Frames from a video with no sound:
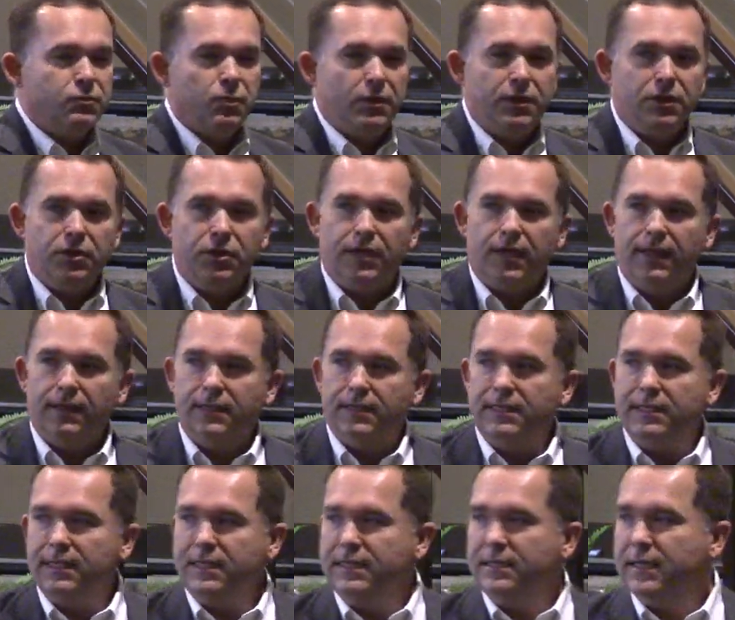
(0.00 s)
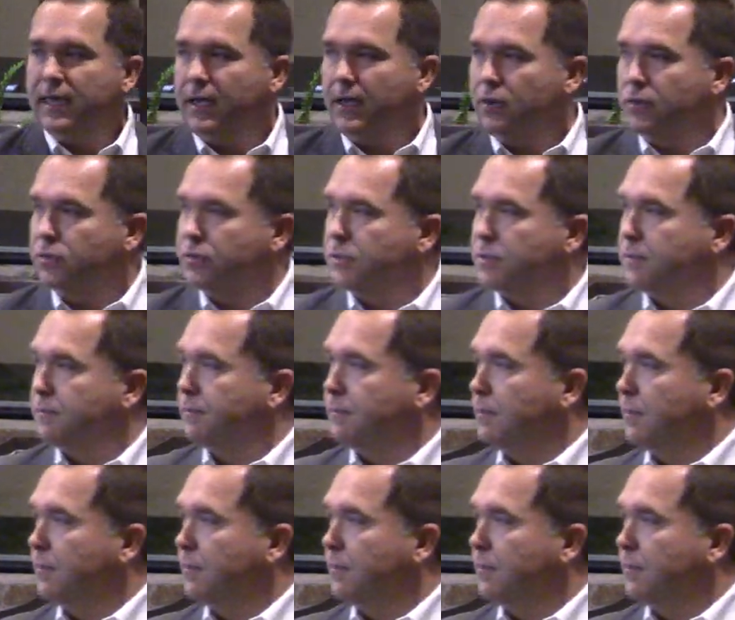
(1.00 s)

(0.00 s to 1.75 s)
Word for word: we look at the details,